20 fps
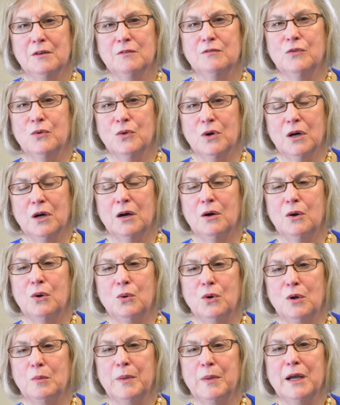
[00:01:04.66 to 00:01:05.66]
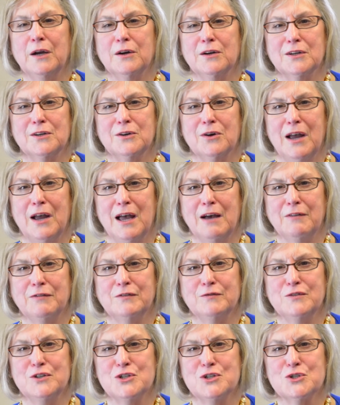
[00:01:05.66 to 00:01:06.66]
for a whole paragraph
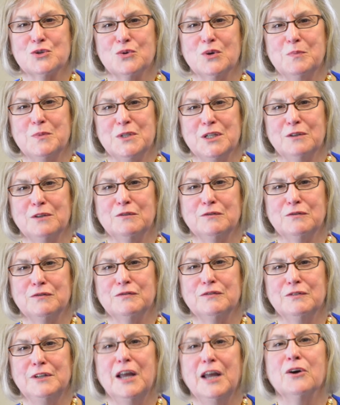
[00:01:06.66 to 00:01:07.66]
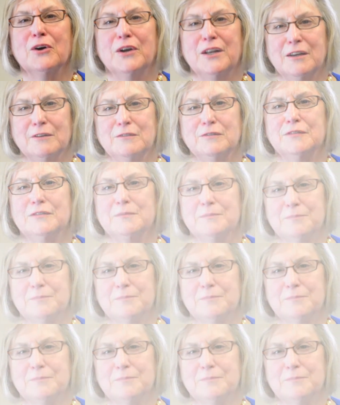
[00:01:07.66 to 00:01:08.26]
of descriptive narrative.